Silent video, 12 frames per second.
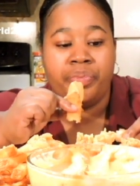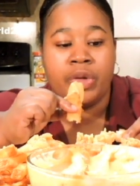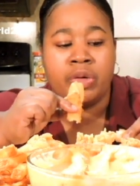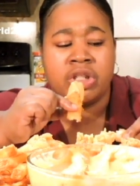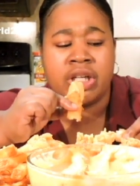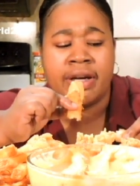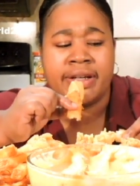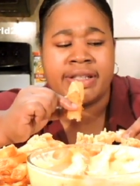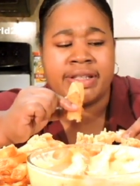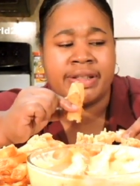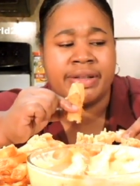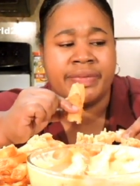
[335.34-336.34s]
what you call
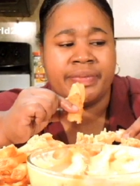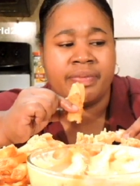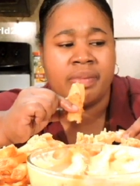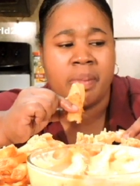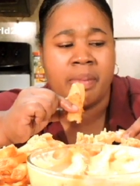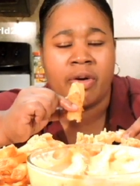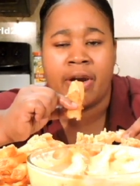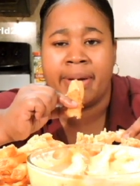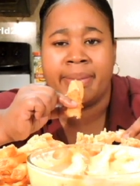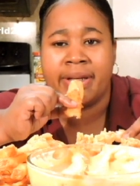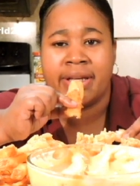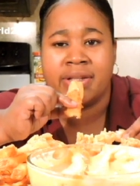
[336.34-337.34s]
this stuff,
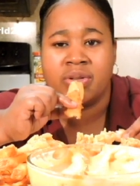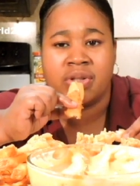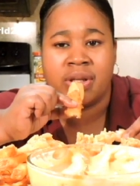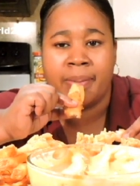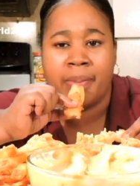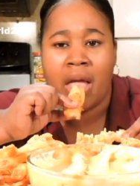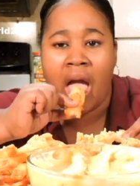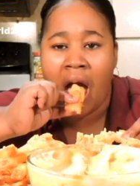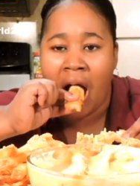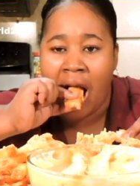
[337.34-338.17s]
crab legs or something.